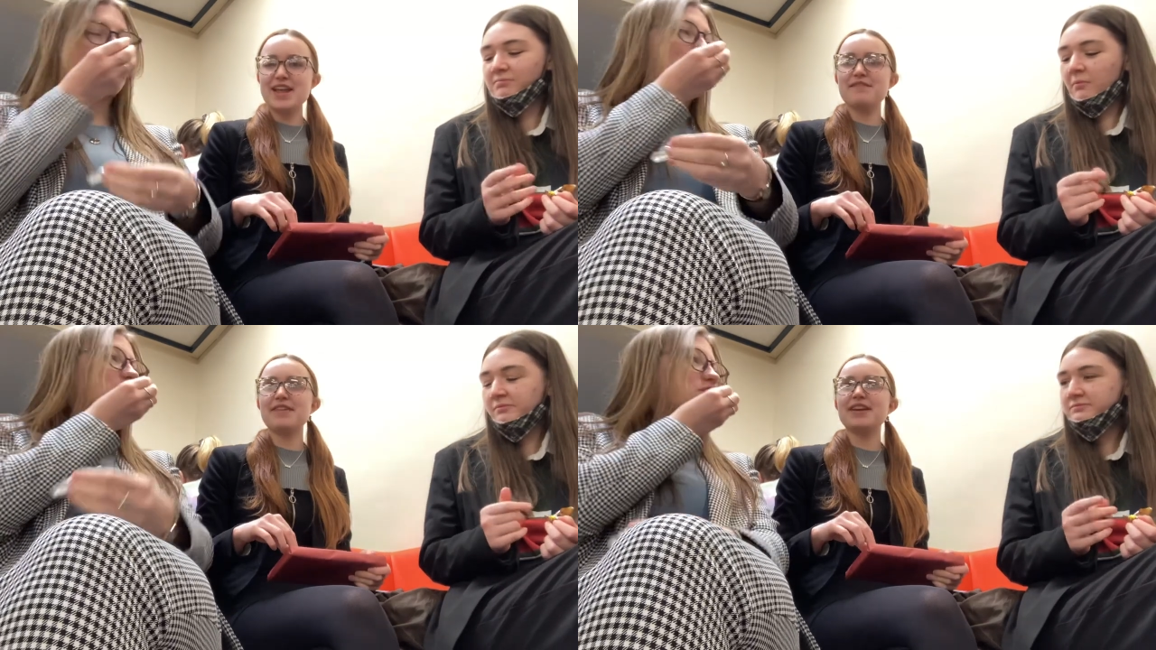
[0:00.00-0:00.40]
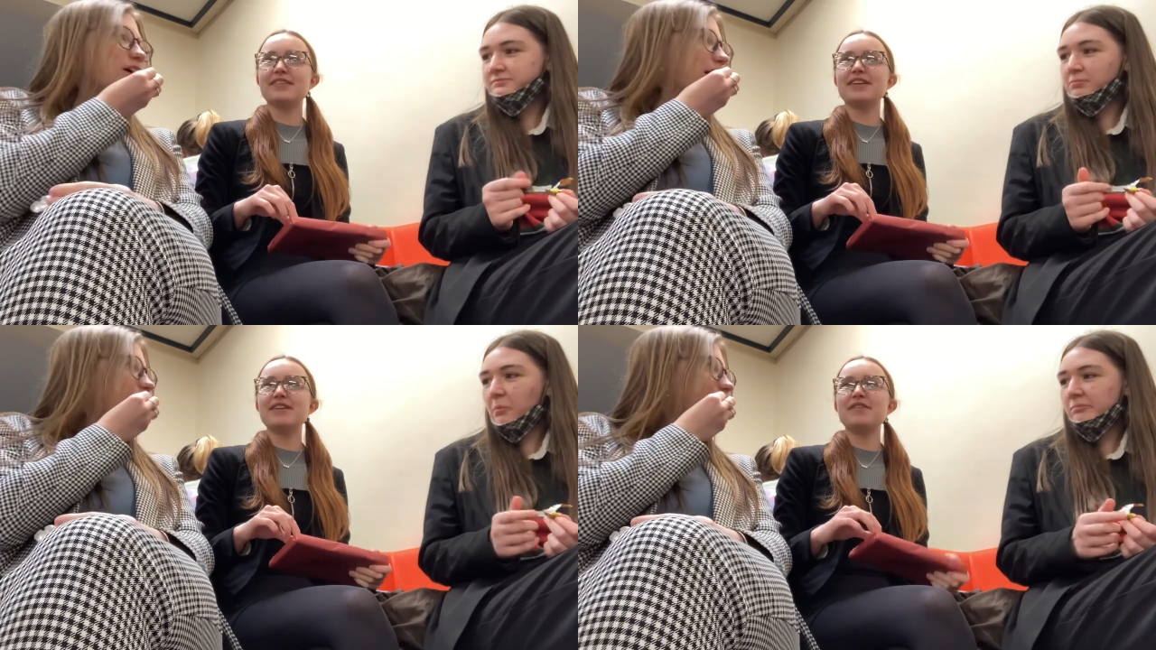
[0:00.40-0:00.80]
Speaker 1: even, even
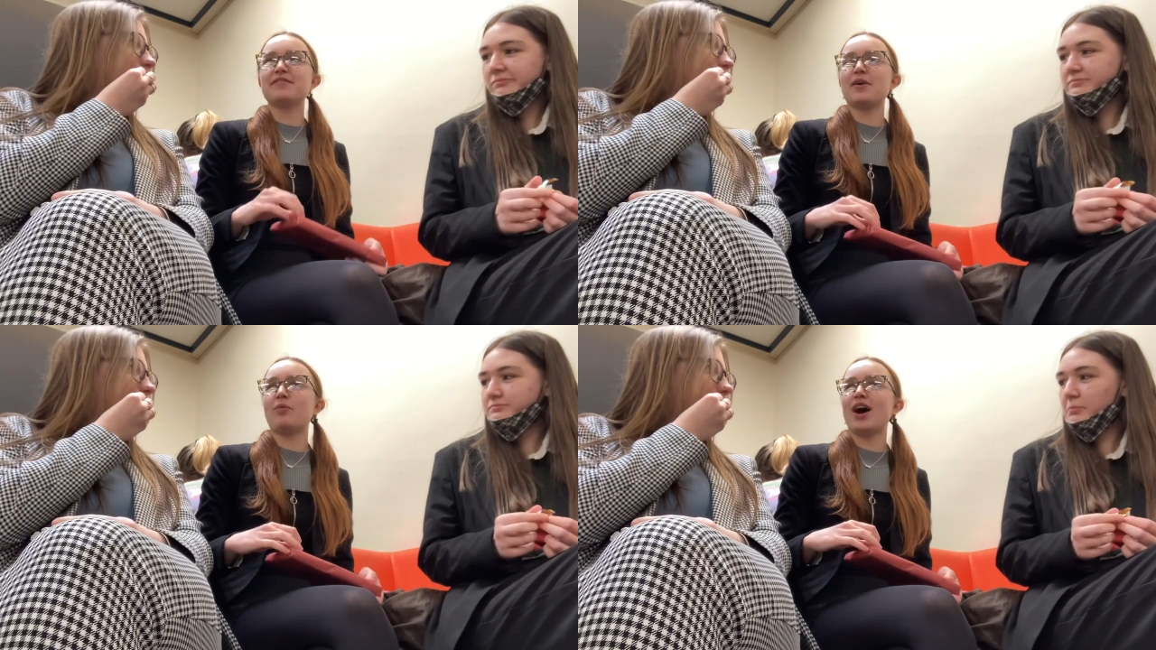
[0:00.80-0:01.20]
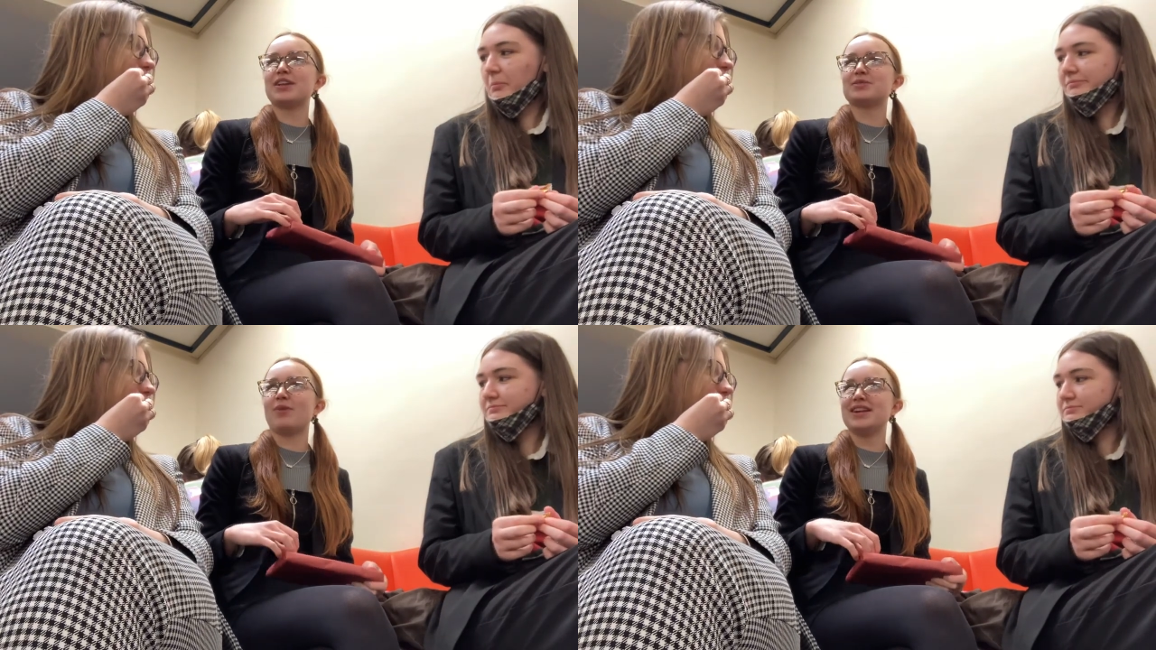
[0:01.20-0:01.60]
if there
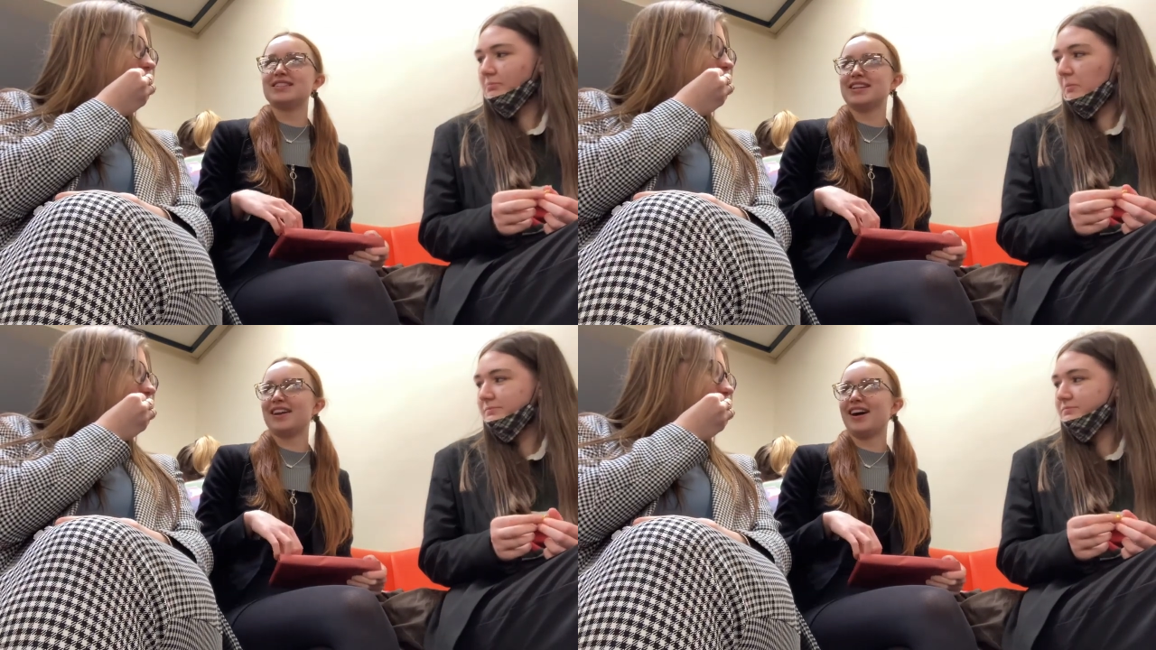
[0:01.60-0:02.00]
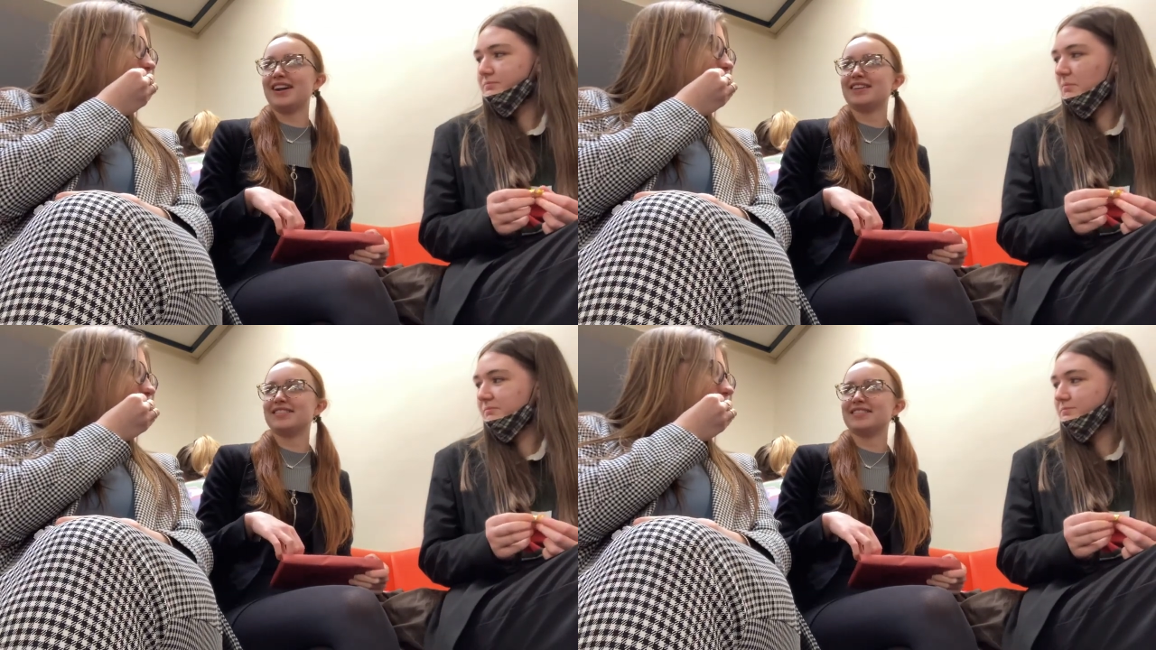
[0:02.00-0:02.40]
were
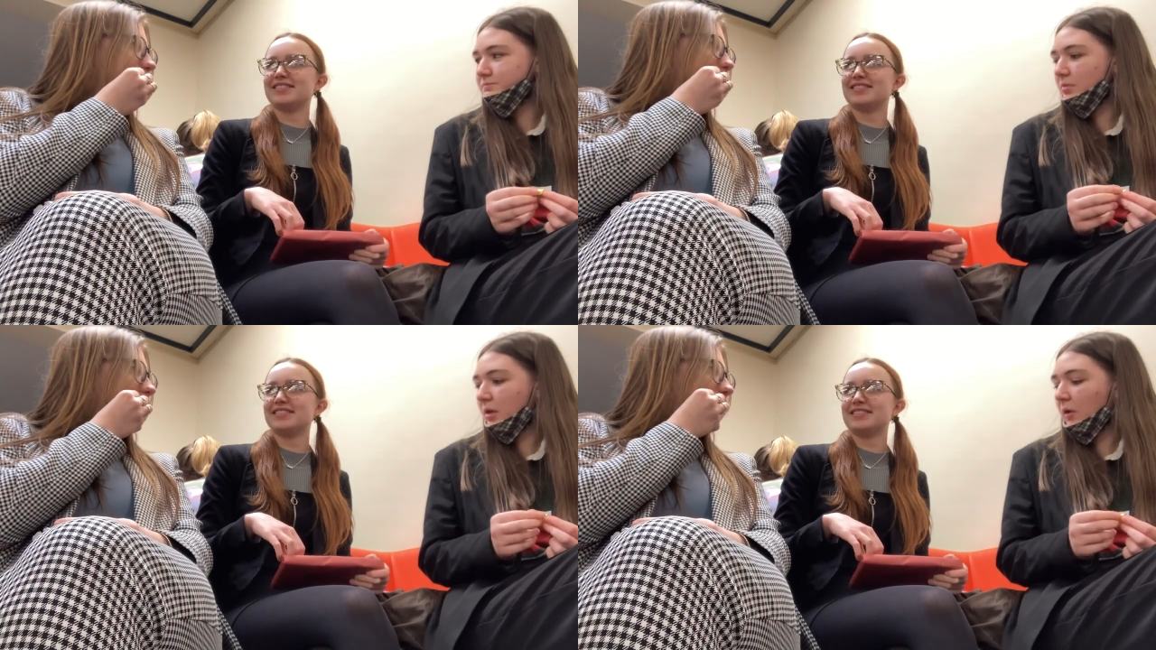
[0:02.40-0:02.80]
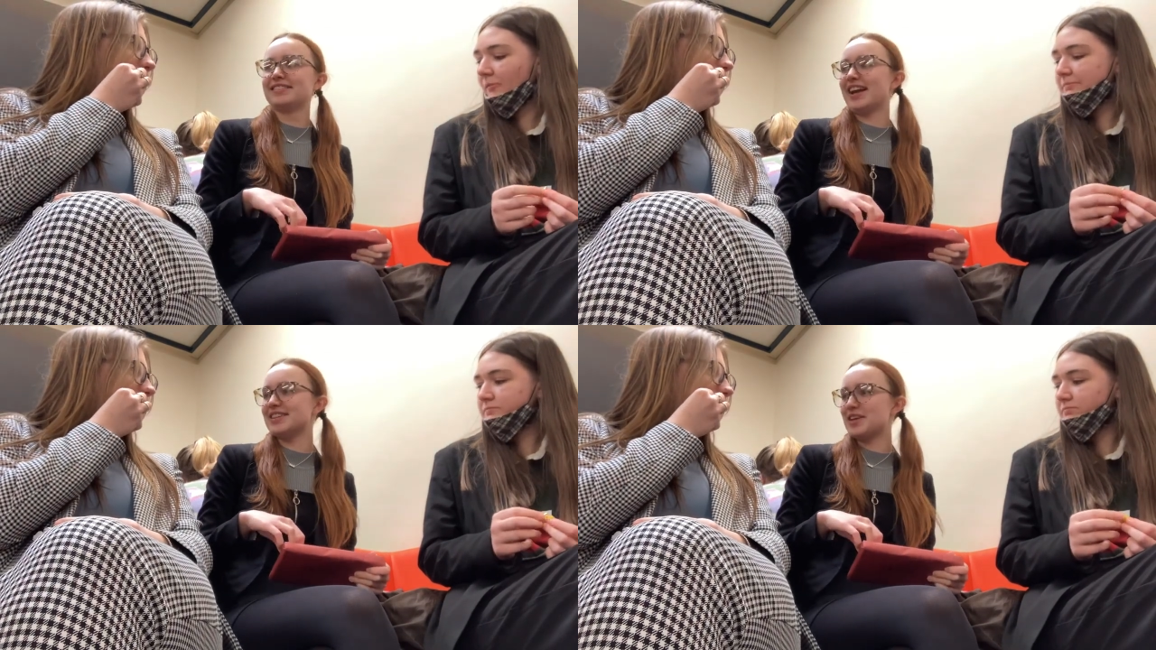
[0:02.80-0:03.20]
29
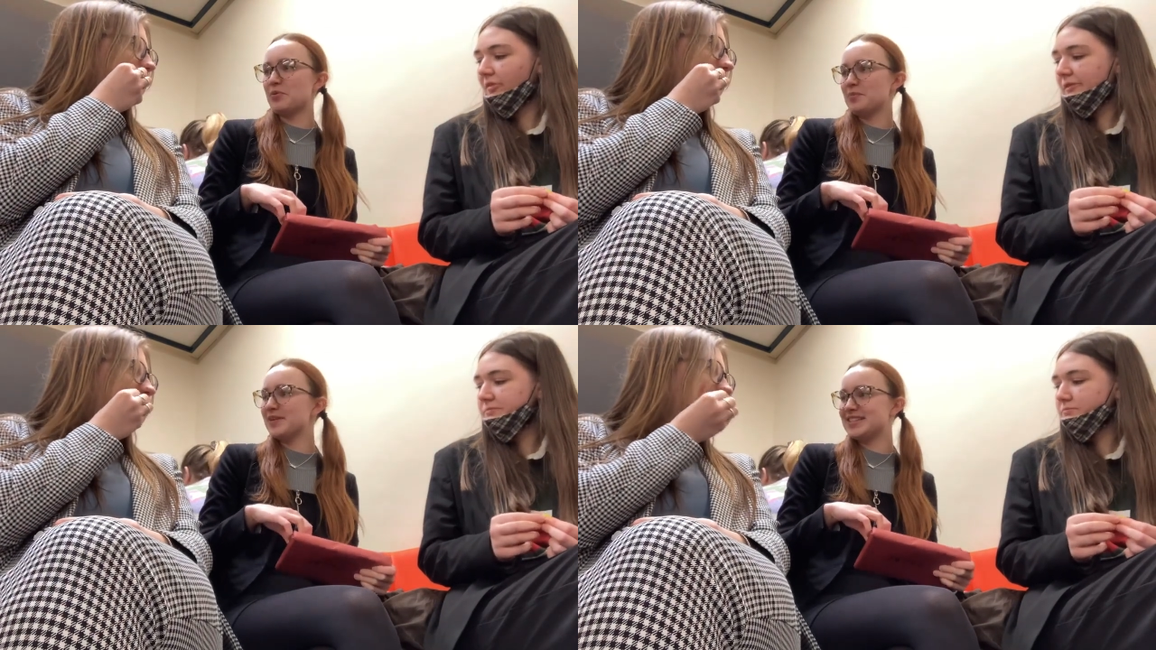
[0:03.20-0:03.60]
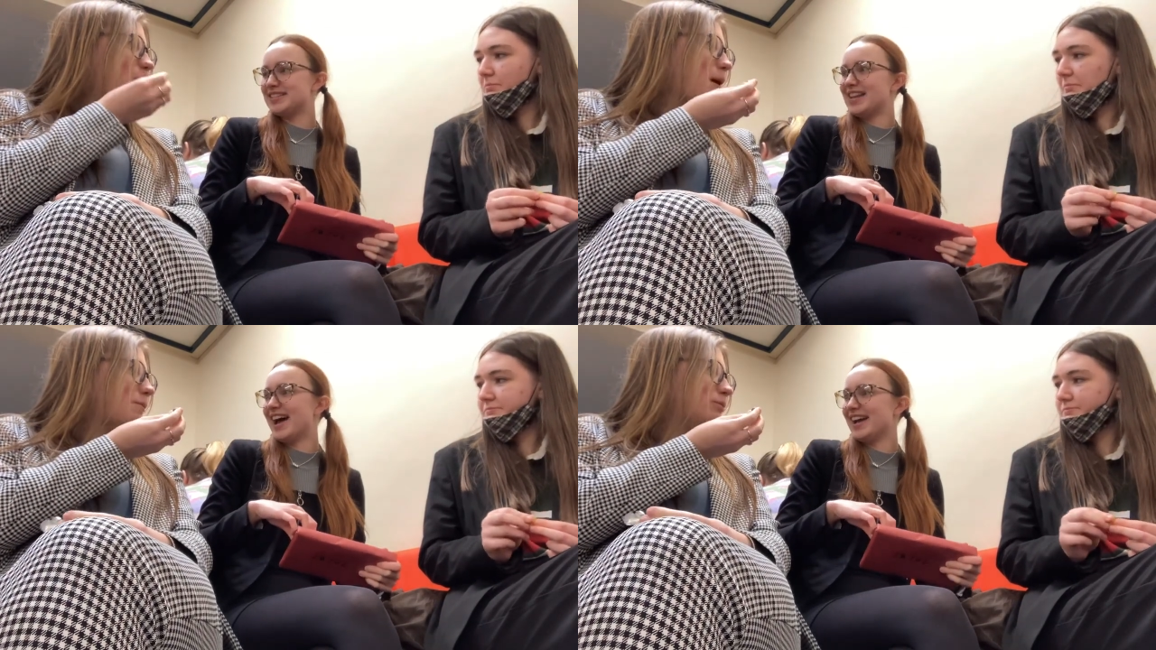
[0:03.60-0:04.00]
days, it wouldn't be
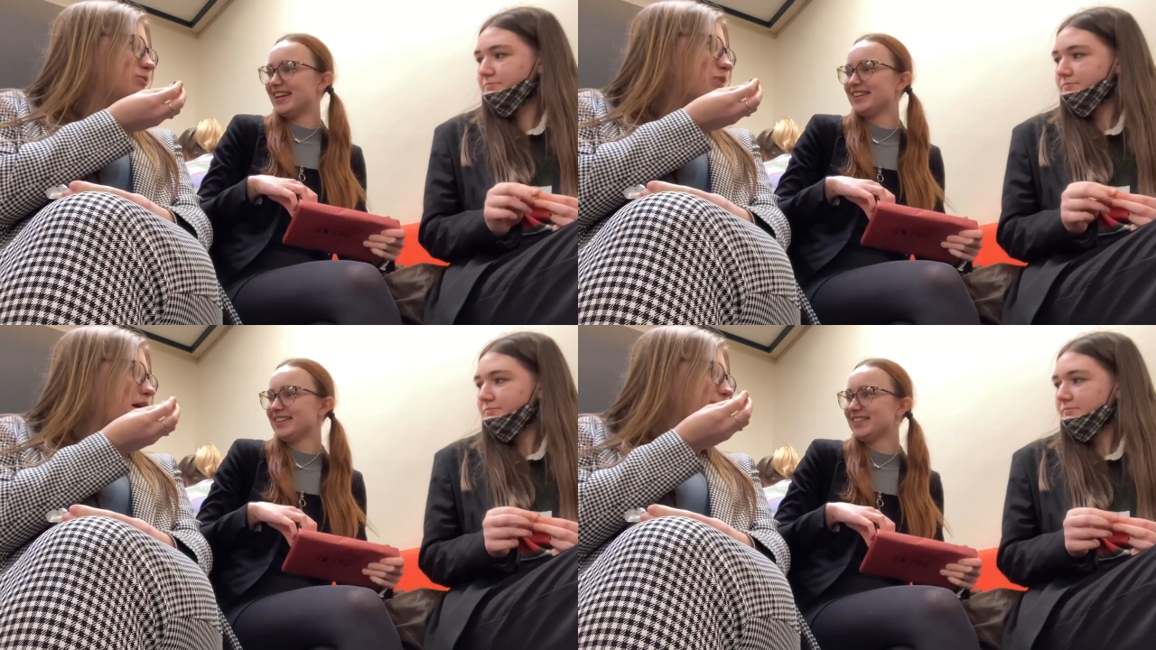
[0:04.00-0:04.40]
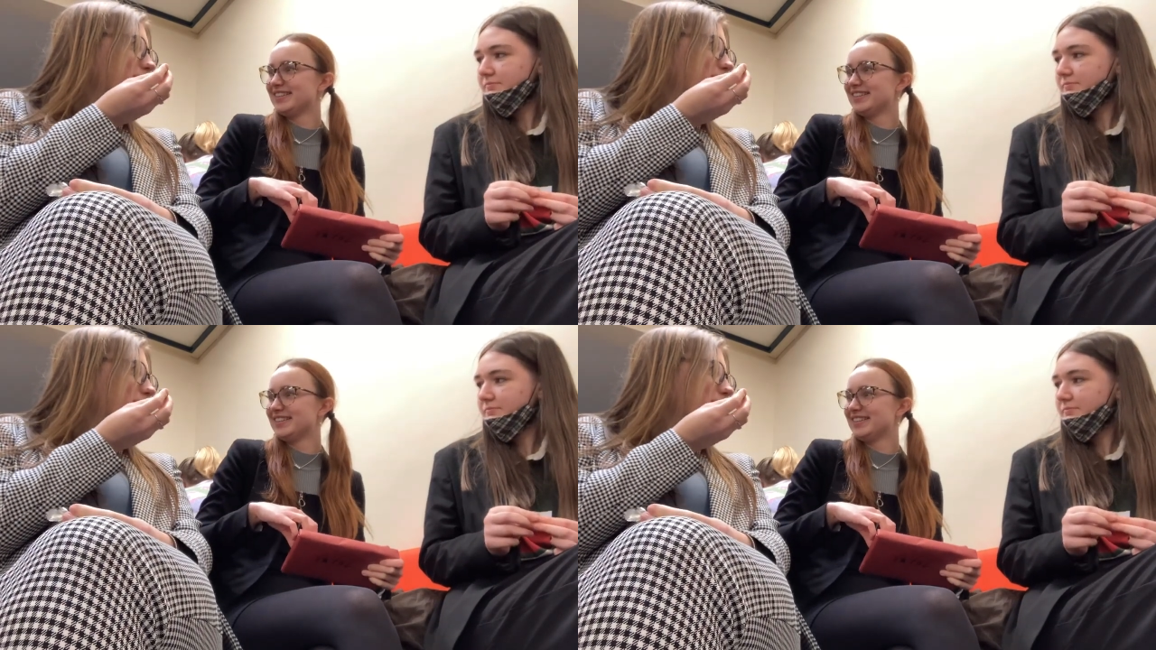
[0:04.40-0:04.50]
today. I